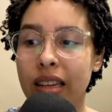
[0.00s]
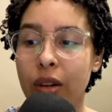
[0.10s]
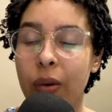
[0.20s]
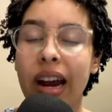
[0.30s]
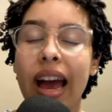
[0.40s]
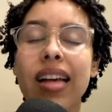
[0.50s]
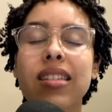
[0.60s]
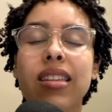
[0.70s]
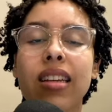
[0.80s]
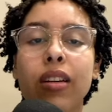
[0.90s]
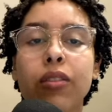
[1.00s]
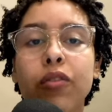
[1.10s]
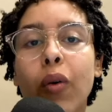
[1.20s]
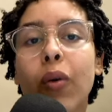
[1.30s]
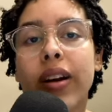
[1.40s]
you are asking
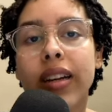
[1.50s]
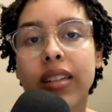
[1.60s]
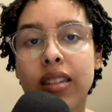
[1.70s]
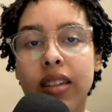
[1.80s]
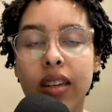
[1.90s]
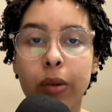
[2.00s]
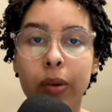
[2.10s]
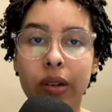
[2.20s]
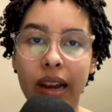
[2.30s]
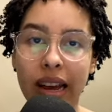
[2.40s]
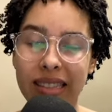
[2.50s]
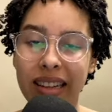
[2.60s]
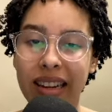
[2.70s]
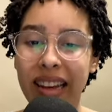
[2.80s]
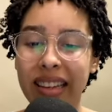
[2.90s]
for it. You are
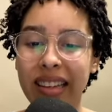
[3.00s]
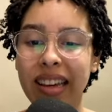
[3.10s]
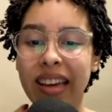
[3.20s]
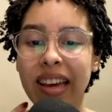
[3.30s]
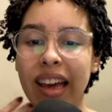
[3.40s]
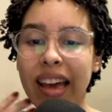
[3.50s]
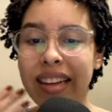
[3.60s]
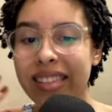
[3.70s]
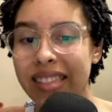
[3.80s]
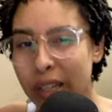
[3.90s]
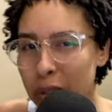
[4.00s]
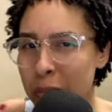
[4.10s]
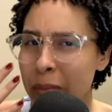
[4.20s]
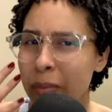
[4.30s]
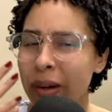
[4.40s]
asking like, excuse
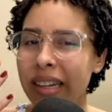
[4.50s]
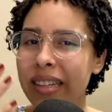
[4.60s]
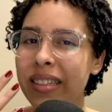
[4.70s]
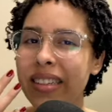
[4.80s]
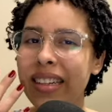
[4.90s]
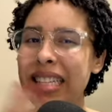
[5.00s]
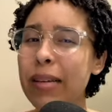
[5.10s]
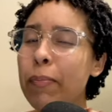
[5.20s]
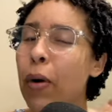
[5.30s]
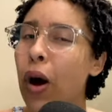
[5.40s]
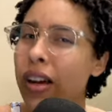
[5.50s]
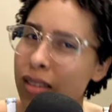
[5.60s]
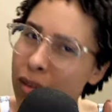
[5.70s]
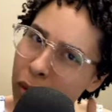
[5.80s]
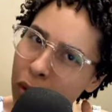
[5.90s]
me, but is it
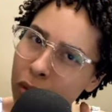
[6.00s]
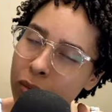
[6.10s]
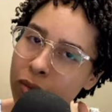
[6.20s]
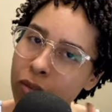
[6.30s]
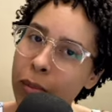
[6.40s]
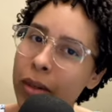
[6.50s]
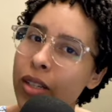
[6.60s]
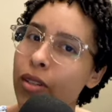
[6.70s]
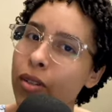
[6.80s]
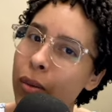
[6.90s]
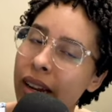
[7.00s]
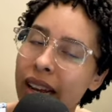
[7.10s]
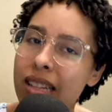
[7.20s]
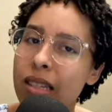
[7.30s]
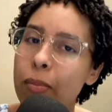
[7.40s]
possible for me to do it?
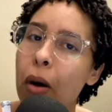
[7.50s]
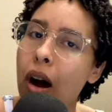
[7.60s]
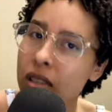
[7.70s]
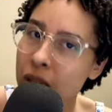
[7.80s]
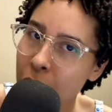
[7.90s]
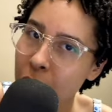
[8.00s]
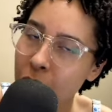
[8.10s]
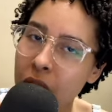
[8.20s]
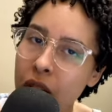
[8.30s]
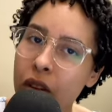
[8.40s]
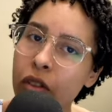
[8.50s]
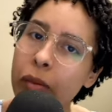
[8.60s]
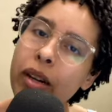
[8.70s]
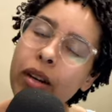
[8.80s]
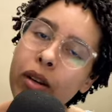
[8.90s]
Is it possible for
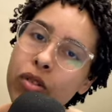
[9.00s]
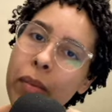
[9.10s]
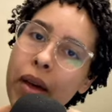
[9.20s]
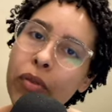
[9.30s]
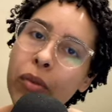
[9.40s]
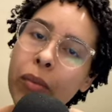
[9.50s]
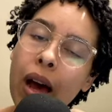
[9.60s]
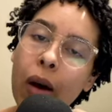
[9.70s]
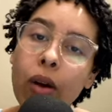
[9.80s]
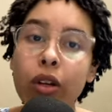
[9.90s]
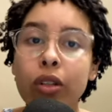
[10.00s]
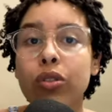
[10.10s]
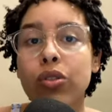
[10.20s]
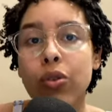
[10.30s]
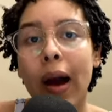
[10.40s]
me to go to the bathroom now?
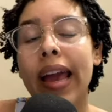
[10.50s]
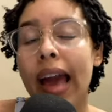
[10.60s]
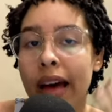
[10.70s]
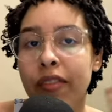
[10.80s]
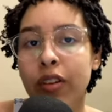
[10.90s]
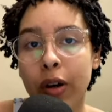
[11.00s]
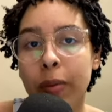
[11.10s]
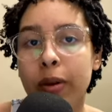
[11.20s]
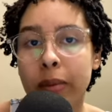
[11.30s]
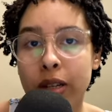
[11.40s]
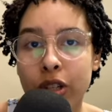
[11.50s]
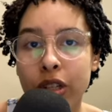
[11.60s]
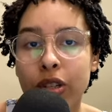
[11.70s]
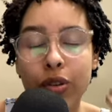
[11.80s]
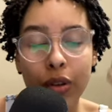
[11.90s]
Do I have your
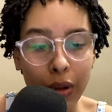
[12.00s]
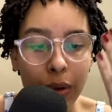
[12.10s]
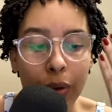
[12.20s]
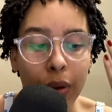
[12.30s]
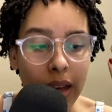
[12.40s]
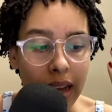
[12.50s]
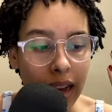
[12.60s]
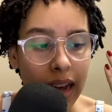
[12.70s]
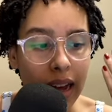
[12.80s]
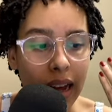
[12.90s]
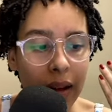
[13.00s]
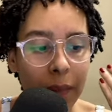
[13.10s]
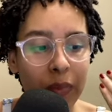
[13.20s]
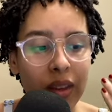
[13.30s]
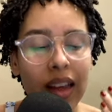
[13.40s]
permission? Do you um,
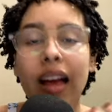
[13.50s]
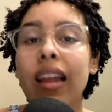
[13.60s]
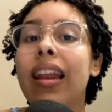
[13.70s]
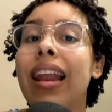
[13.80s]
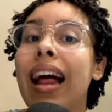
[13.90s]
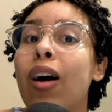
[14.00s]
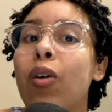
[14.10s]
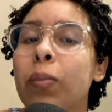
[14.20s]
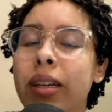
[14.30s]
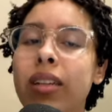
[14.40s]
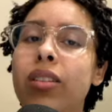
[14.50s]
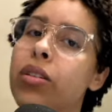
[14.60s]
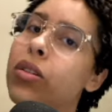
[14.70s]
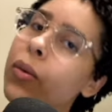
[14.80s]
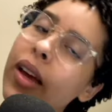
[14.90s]
allow me to
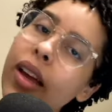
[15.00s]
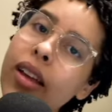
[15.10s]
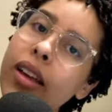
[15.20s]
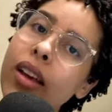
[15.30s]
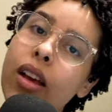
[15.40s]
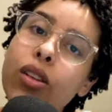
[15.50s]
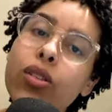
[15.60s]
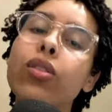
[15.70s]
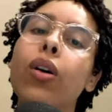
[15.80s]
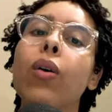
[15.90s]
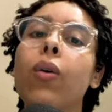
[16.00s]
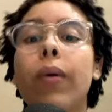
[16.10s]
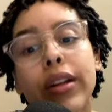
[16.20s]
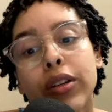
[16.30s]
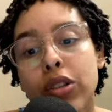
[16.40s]
do it? So
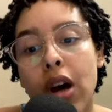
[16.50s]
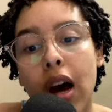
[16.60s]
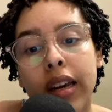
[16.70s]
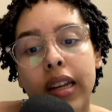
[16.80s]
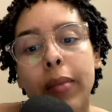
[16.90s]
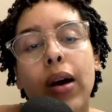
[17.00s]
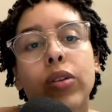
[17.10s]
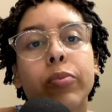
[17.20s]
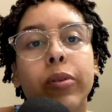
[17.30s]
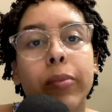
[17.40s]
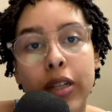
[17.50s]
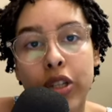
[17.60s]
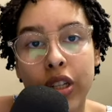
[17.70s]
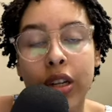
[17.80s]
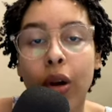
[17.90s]
when you're talking about
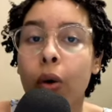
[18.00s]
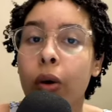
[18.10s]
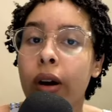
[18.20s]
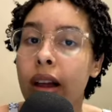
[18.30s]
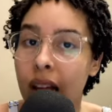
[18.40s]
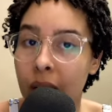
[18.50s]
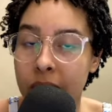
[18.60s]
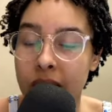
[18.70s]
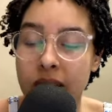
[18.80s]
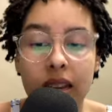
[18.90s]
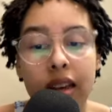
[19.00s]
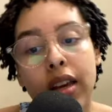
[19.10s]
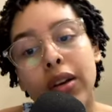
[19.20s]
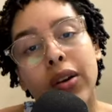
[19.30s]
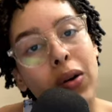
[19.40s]
permission or allowance,
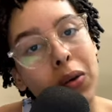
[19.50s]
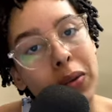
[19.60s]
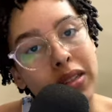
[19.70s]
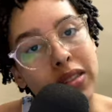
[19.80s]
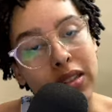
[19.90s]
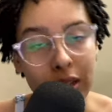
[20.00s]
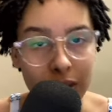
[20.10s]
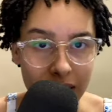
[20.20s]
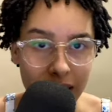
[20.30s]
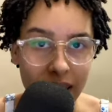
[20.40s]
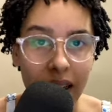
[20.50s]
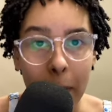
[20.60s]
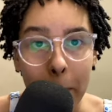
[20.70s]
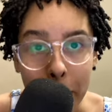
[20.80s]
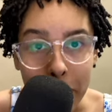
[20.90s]
you're always using
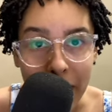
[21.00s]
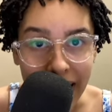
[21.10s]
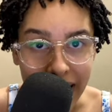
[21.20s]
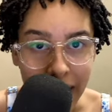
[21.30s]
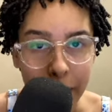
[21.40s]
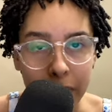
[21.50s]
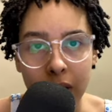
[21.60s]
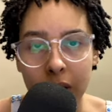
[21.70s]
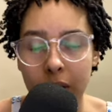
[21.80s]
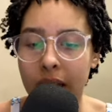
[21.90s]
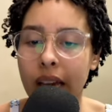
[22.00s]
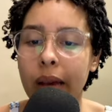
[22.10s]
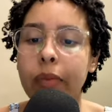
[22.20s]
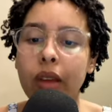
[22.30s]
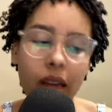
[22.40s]
may.
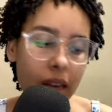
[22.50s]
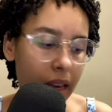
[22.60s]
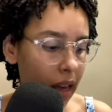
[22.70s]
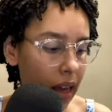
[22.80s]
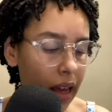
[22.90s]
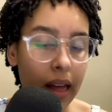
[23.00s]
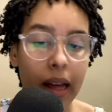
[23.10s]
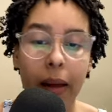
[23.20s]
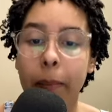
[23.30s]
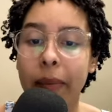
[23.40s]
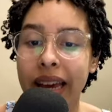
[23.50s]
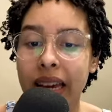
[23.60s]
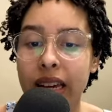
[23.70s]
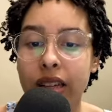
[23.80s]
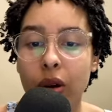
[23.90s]
Okay. May
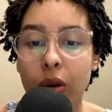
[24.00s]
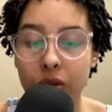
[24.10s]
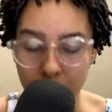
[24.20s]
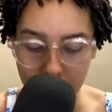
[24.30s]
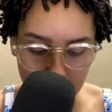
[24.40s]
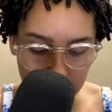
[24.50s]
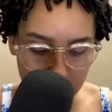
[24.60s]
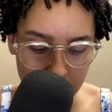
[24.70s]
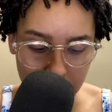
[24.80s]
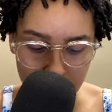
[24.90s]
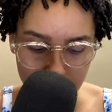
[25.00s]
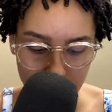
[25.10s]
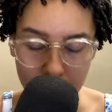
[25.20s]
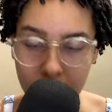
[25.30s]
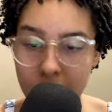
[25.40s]
is also used
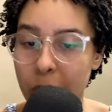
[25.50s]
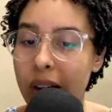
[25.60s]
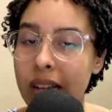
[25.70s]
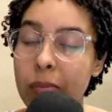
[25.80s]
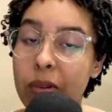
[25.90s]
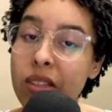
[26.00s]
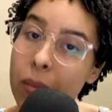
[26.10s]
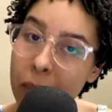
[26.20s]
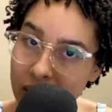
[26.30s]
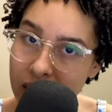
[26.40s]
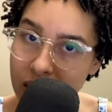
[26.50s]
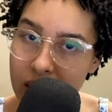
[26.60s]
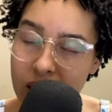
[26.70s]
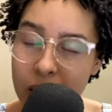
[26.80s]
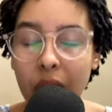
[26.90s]
to express
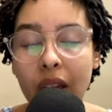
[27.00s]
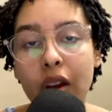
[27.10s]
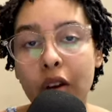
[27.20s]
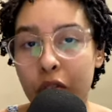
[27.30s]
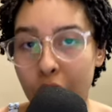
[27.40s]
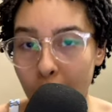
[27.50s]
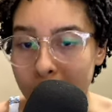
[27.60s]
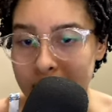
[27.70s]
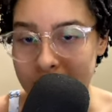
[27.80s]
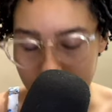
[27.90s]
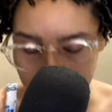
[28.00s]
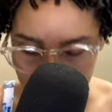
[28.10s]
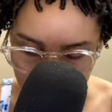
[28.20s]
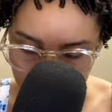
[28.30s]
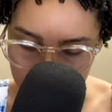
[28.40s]
possibilities. For
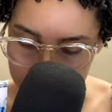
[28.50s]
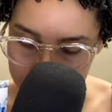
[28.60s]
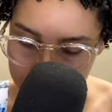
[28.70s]
example,